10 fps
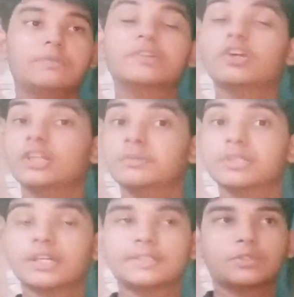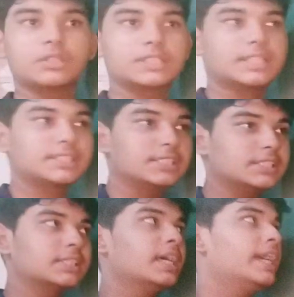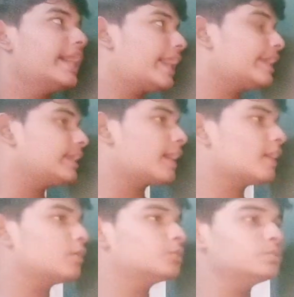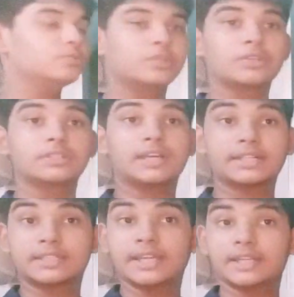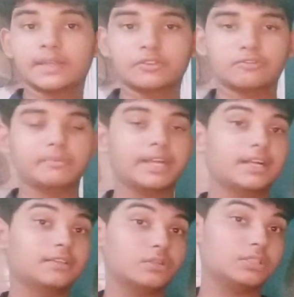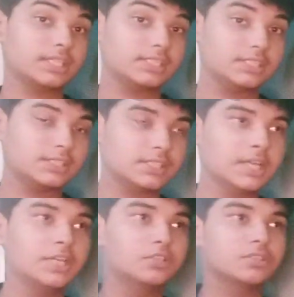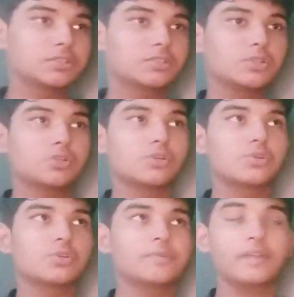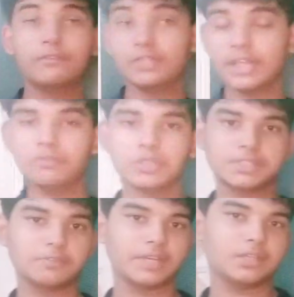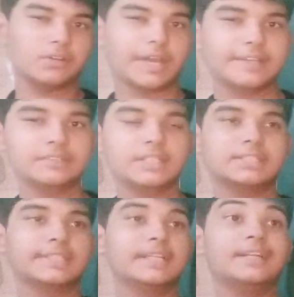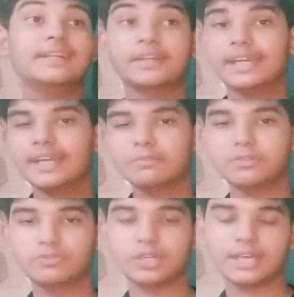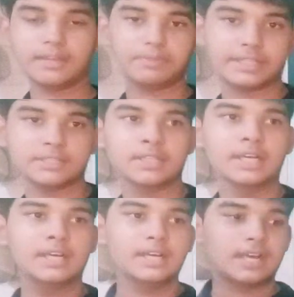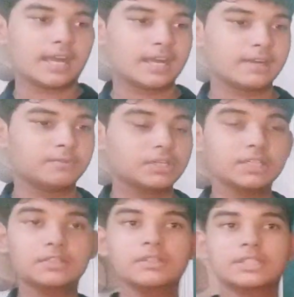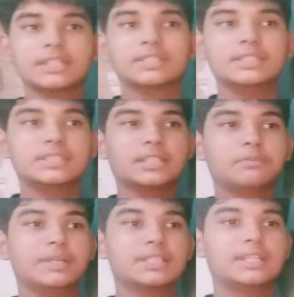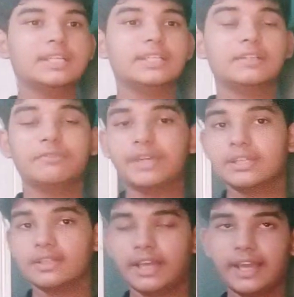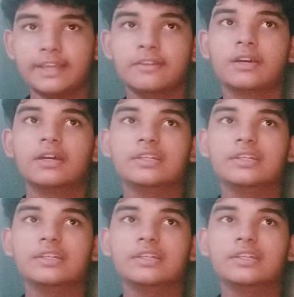We talked about control structures and how there are three types of main control structures. So if you did watch the video and just made a little recap of what happened, control structures are basically the way